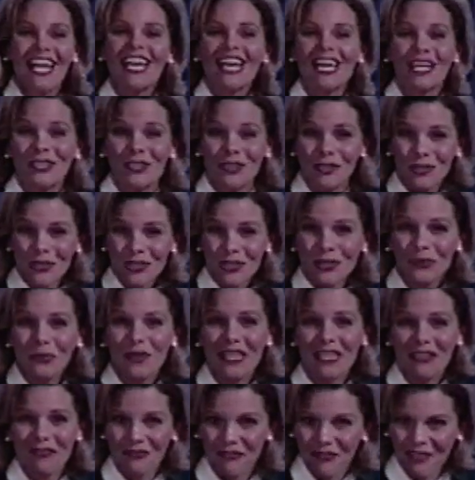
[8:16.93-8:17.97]
and you're
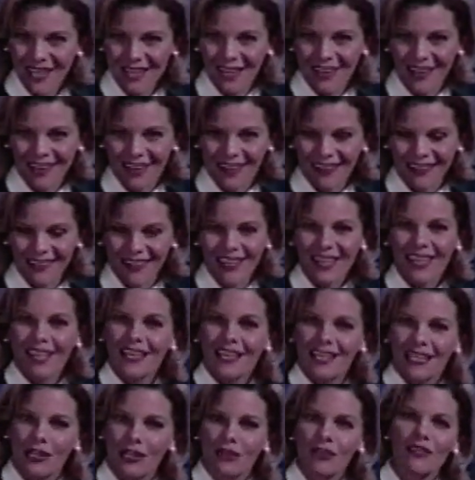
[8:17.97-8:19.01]
doing fine.
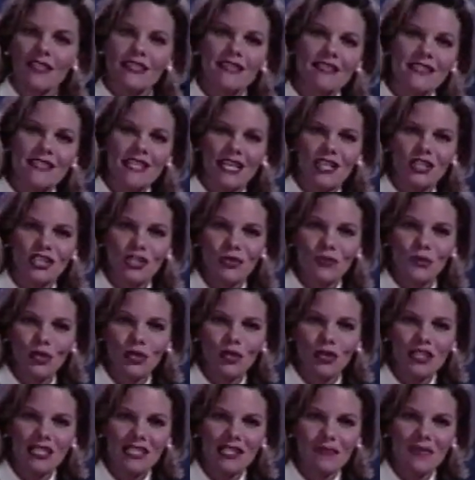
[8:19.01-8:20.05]
Now in this section, we're
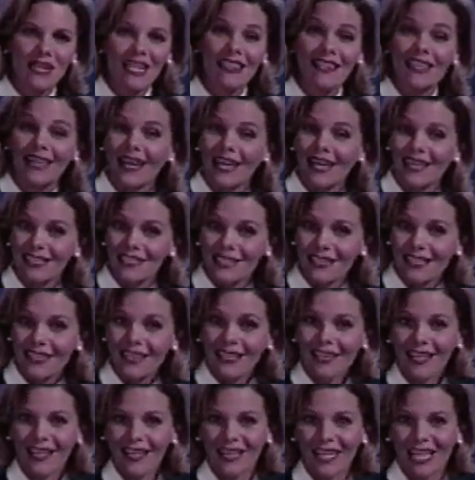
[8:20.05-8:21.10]
going to make the
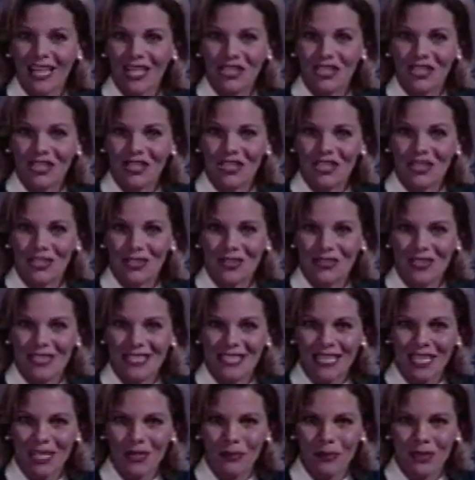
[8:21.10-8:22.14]
IDE connection to your
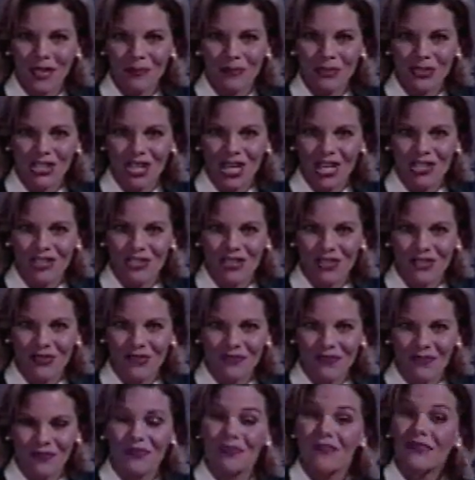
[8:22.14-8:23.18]
CD-ROM changer.
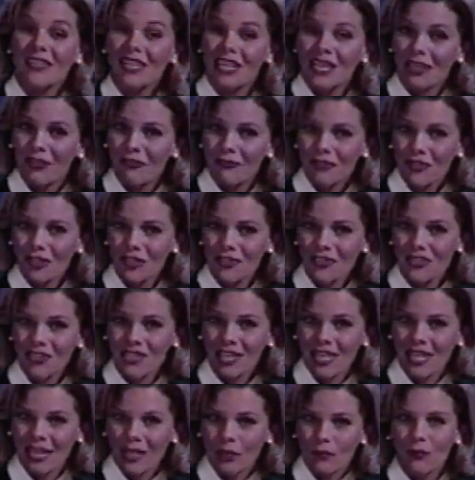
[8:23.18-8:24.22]
First,
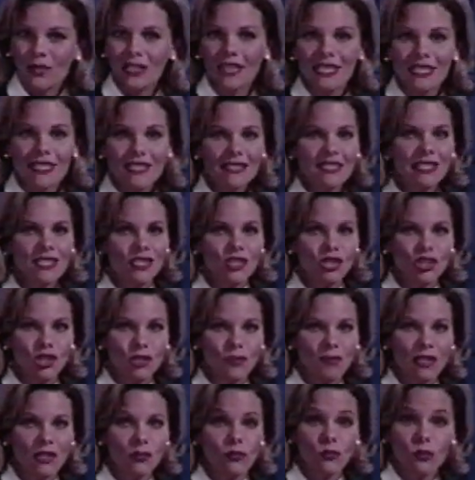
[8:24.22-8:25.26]
we need to
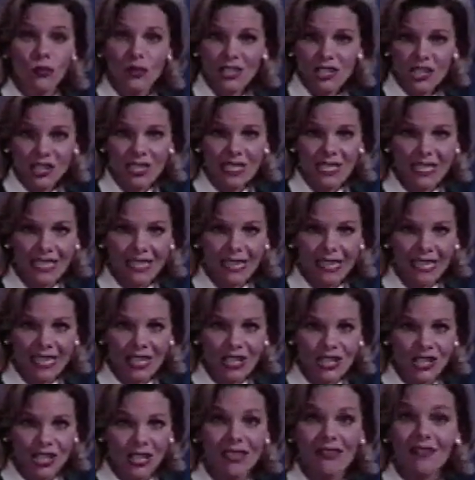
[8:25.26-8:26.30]
determine which
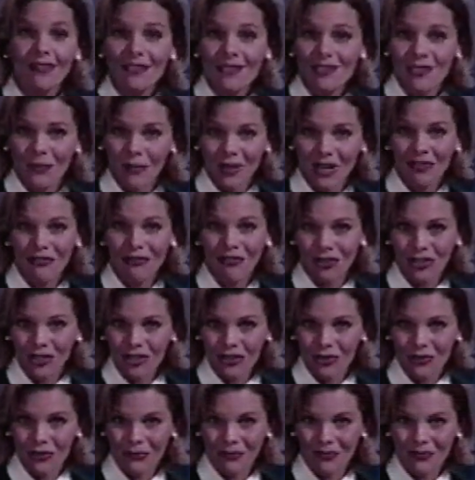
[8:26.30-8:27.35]
installation is right for
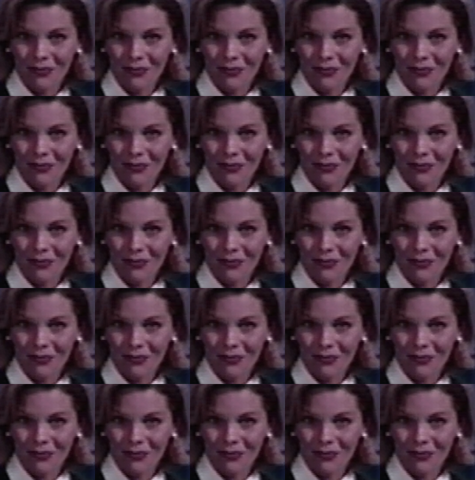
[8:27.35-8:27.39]
you.